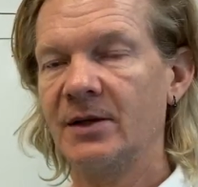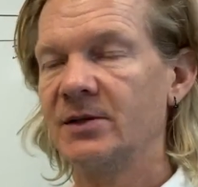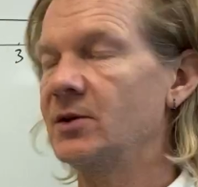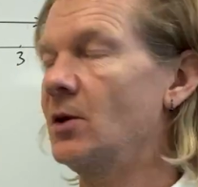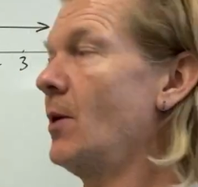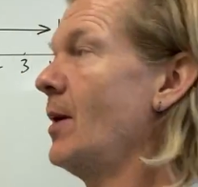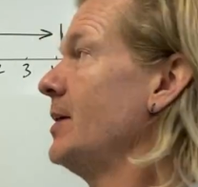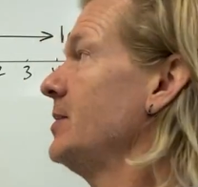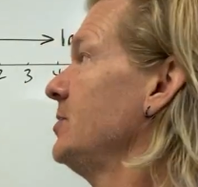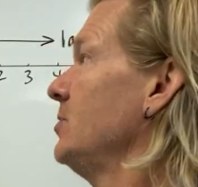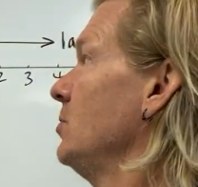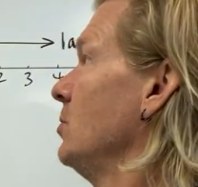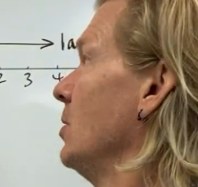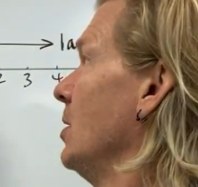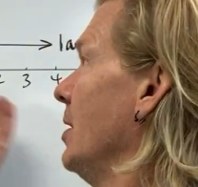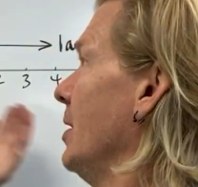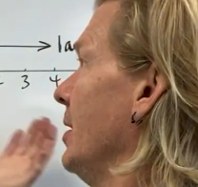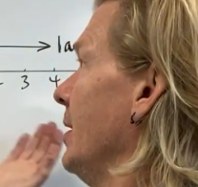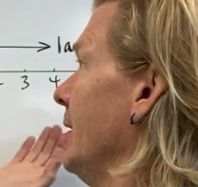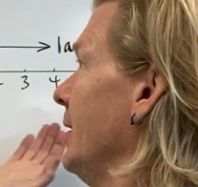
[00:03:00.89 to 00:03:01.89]
So as
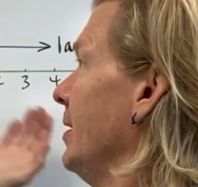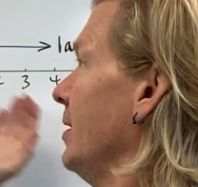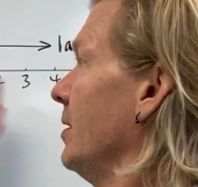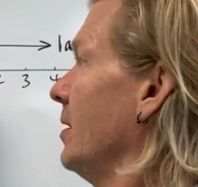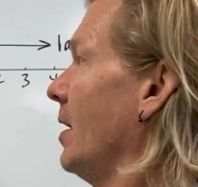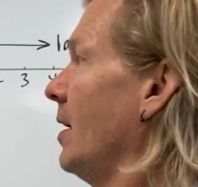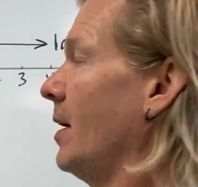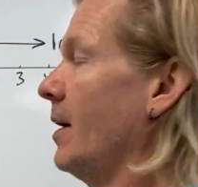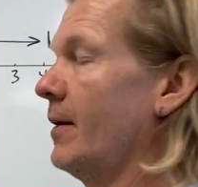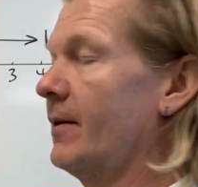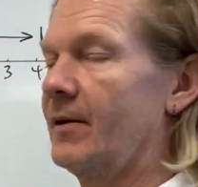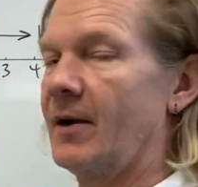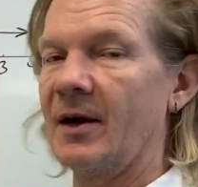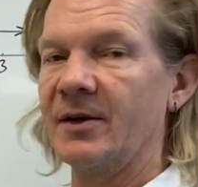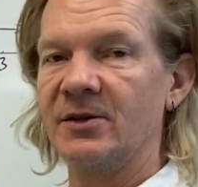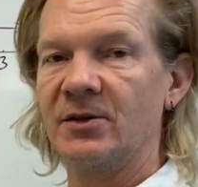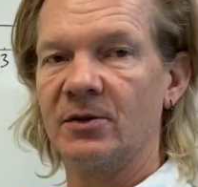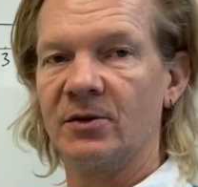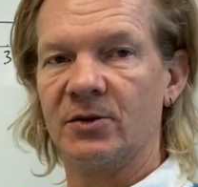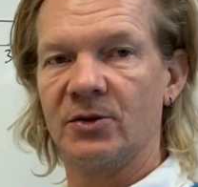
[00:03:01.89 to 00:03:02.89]

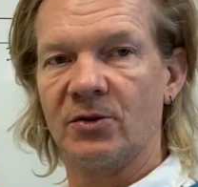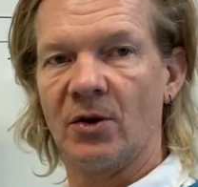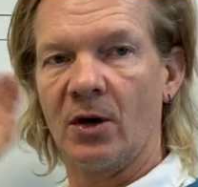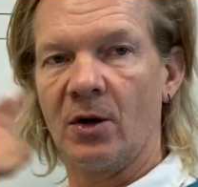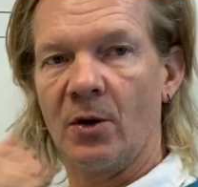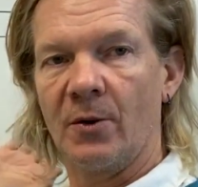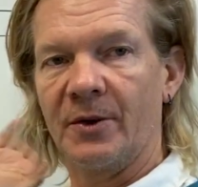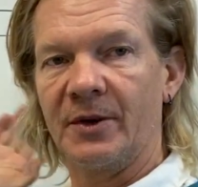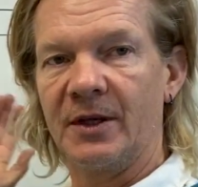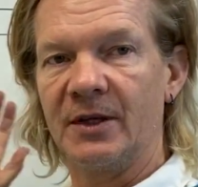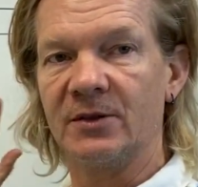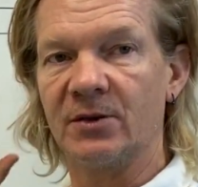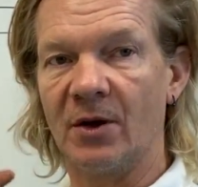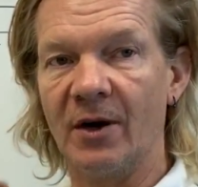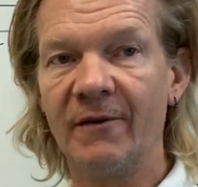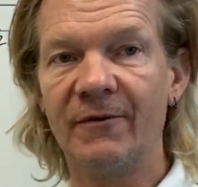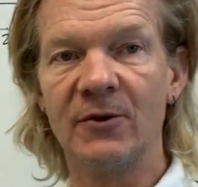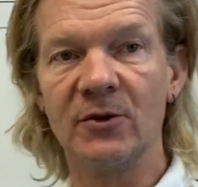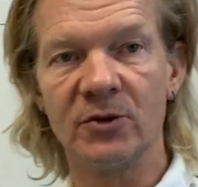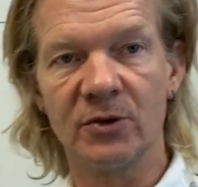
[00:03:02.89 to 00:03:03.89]
you struggle with these, or
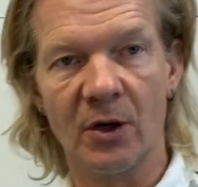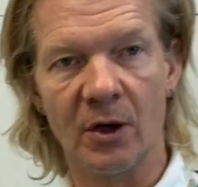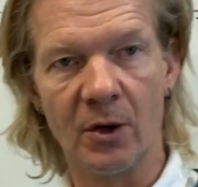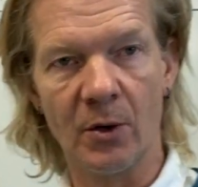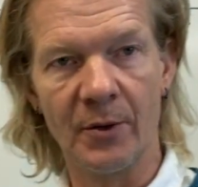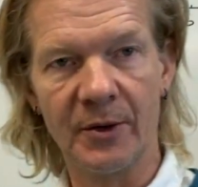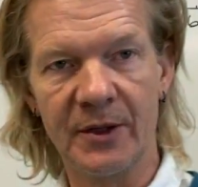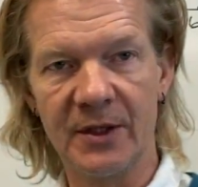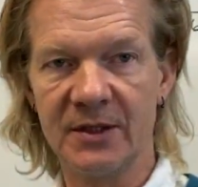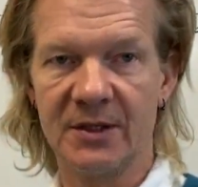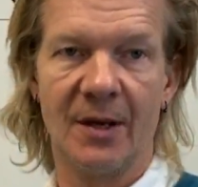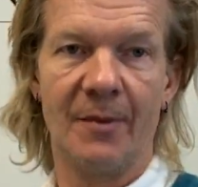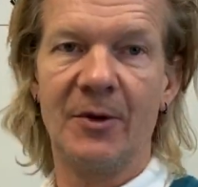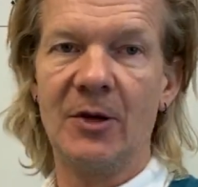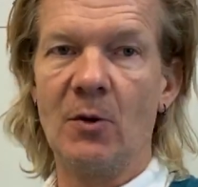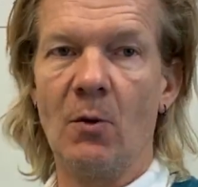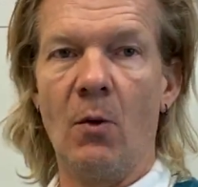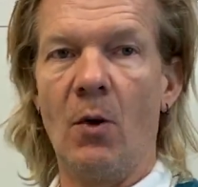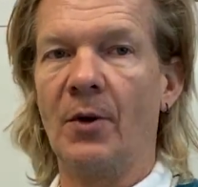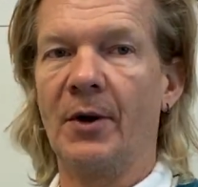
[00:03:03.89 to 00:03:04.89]
if you struggle with these, some of
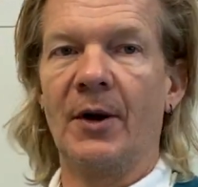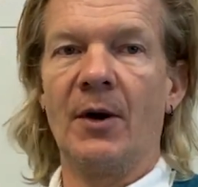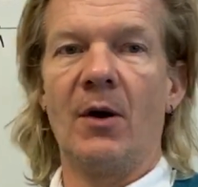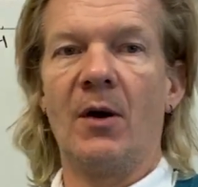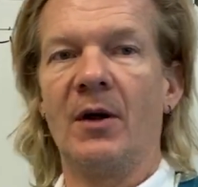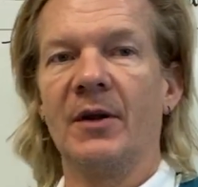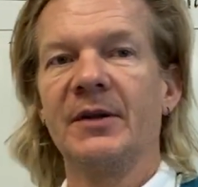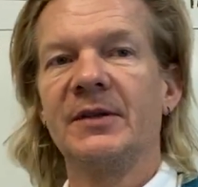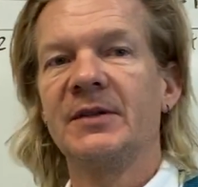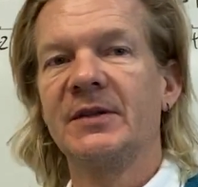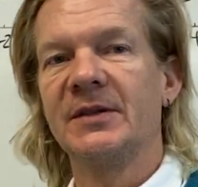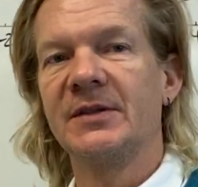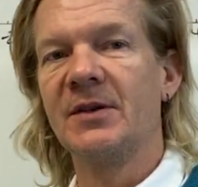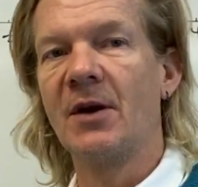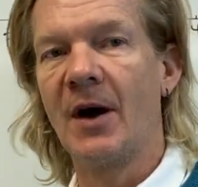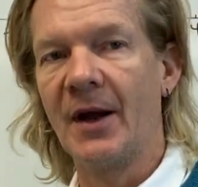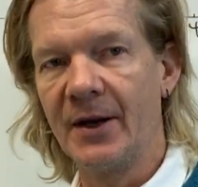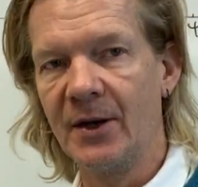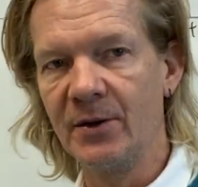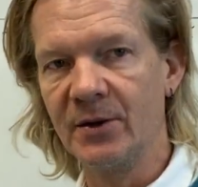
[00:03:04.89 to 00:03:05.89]
you won't at all, this is
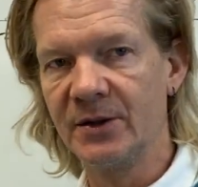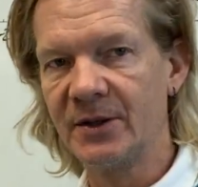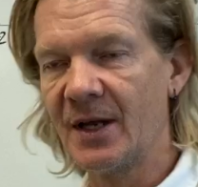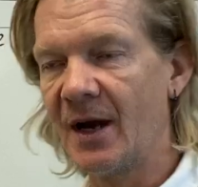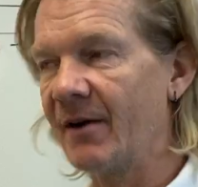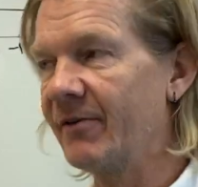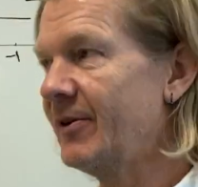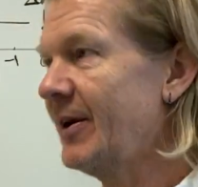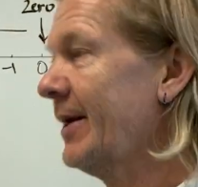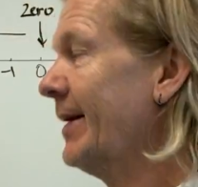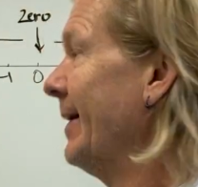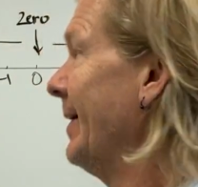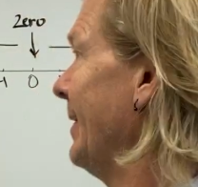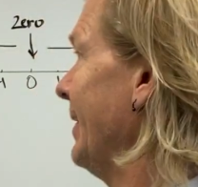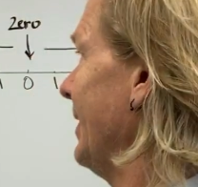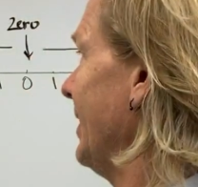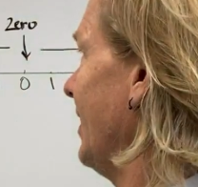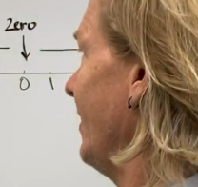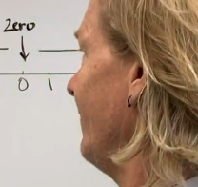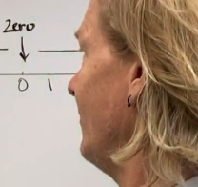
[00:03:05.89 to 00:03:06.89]
not new stuff.
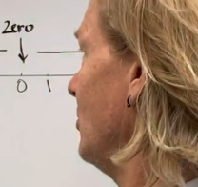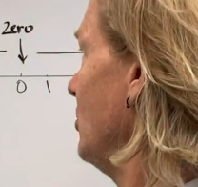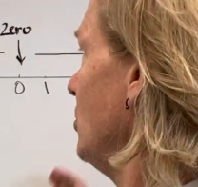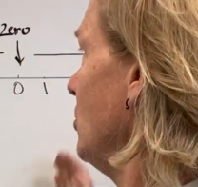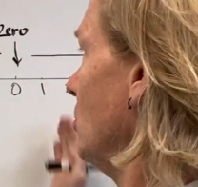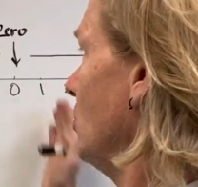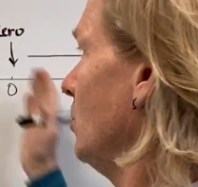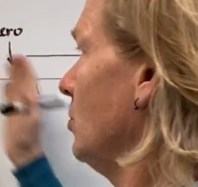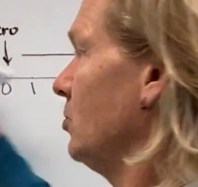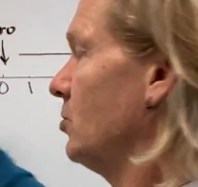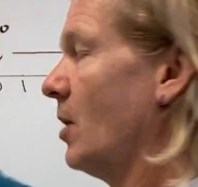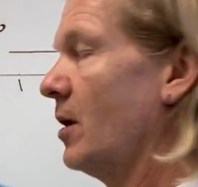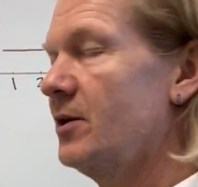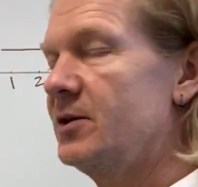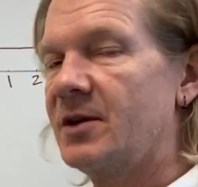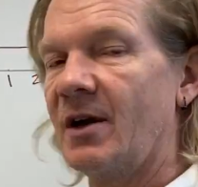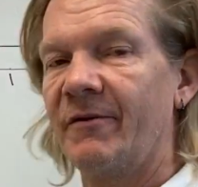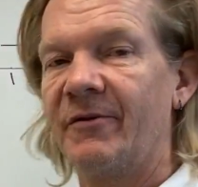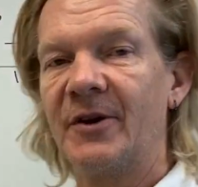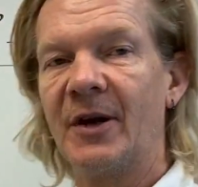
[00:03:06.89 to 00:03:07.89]
If you do, draw
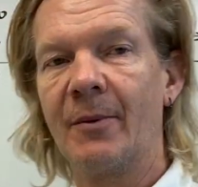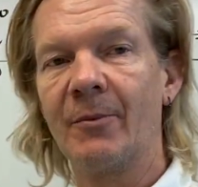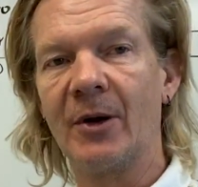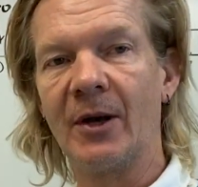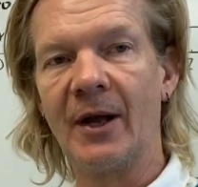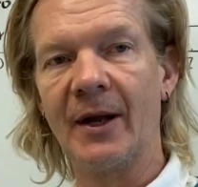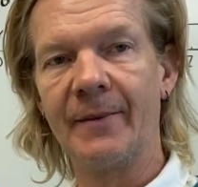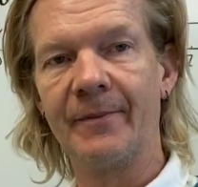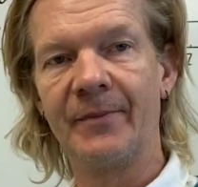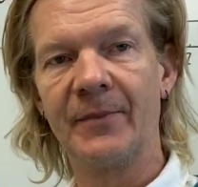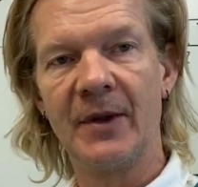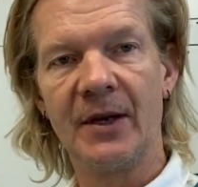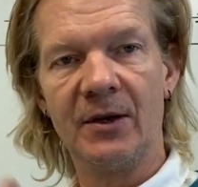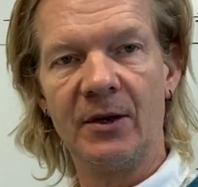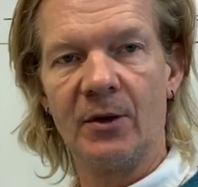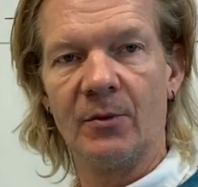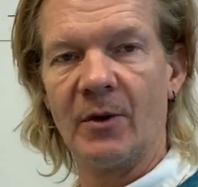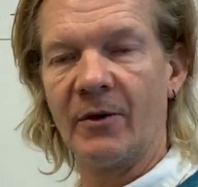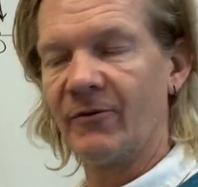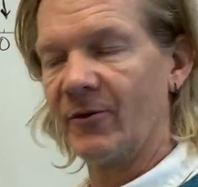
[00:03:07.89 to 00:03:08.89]
yourself a number line, and then
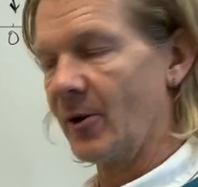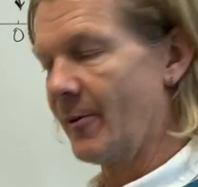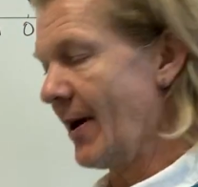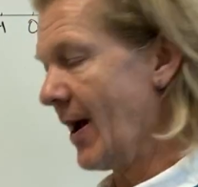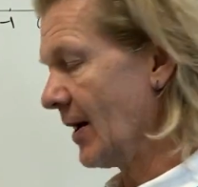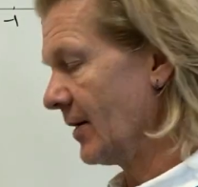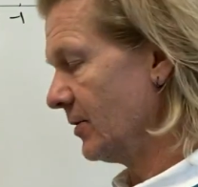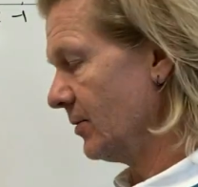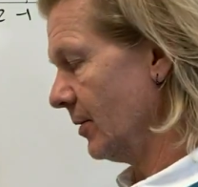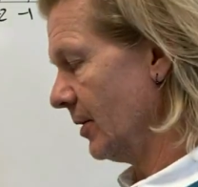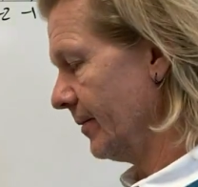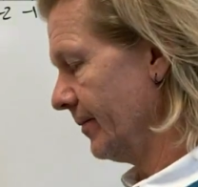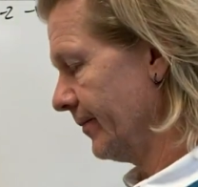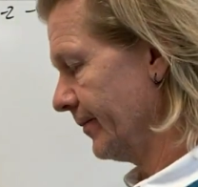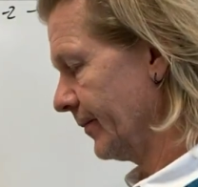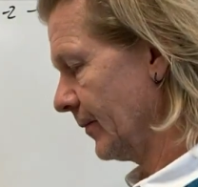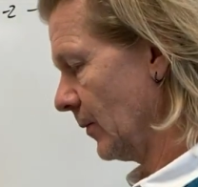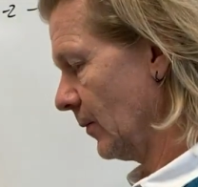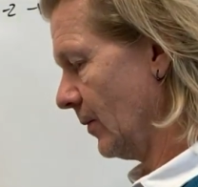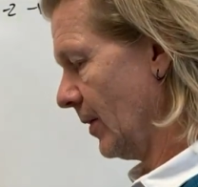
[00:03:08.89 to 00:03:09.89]
you can refer back to it,
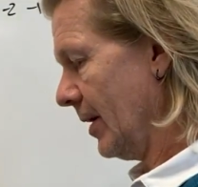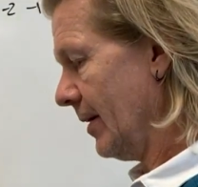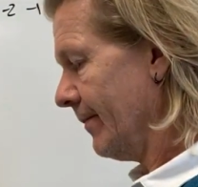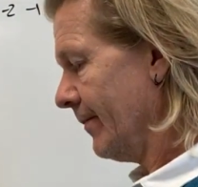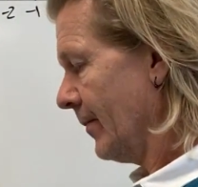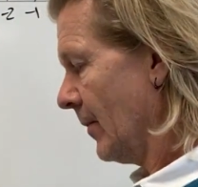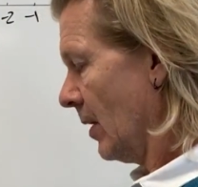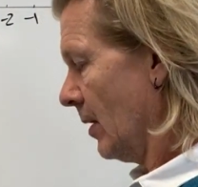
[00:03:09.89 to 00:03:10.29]
okay?